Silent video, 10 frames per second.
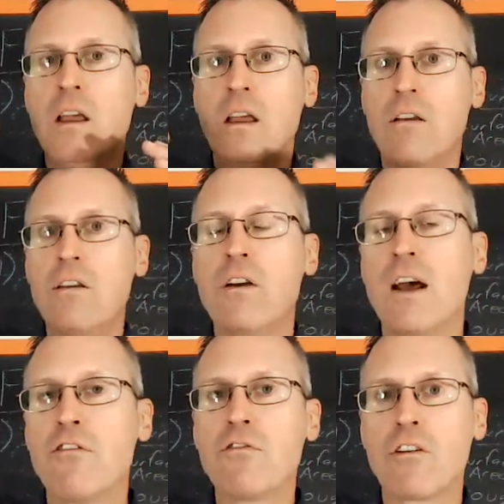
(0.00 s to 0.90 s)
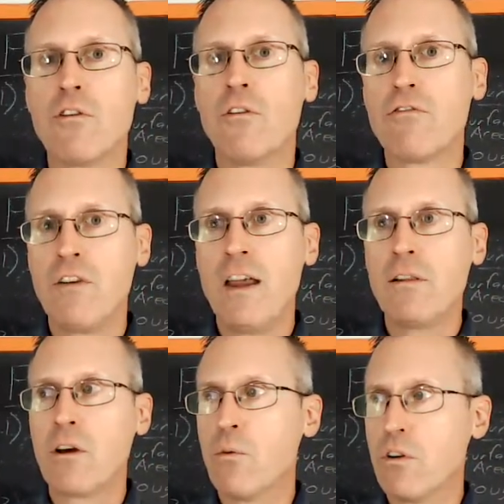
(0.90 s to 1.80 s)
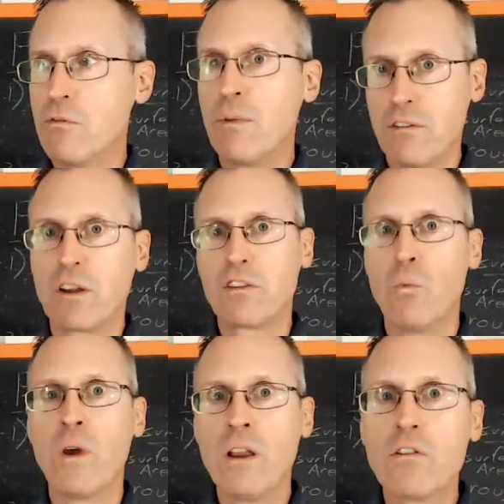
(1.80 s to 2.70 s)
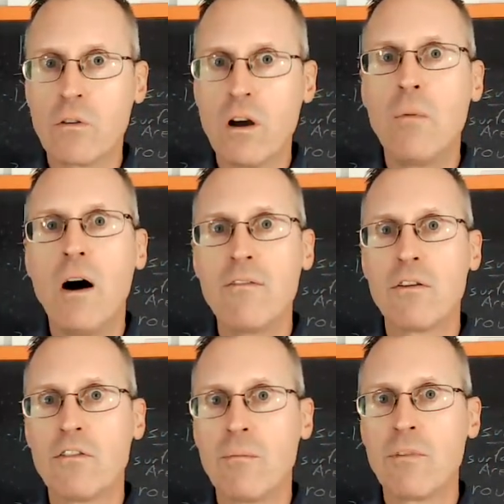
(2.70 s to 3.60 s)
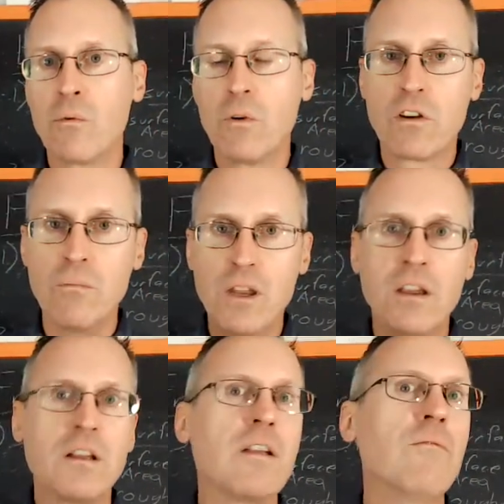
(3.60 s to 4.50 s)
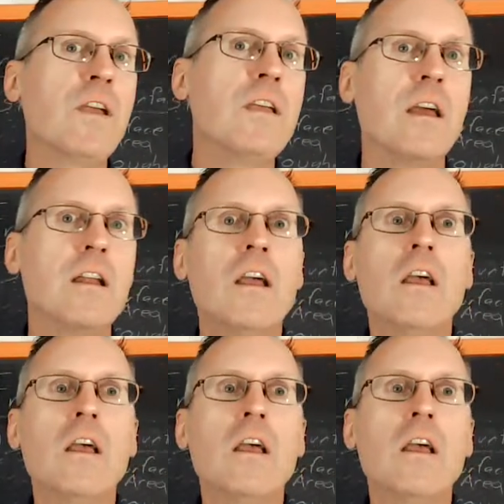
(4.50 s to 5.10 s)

you could have structural failure, which means like the wings will come off or something, which can be inconvenient